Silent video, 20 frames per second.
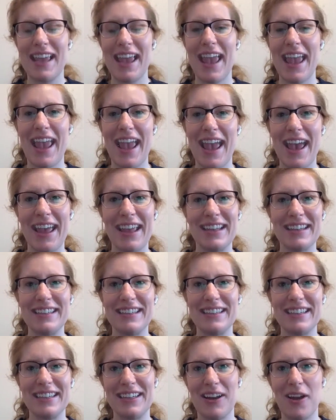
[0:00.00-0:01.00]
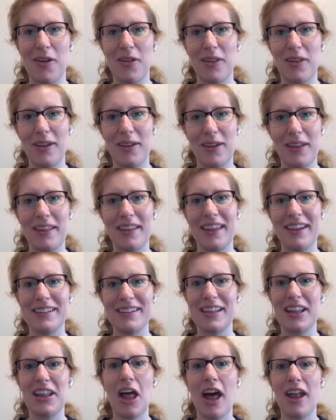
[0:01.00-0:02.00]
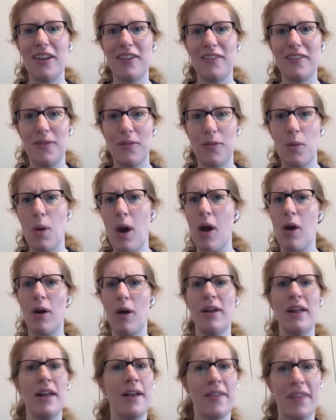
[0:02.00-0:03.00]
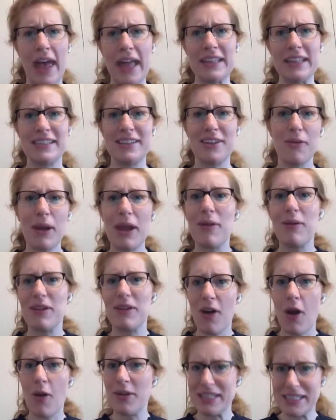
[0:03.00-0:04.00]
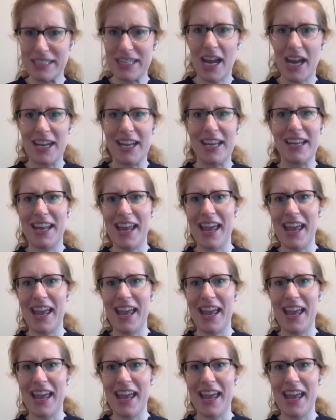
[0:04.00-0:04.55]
And, there's a lot of, well, that's the way we've always done it.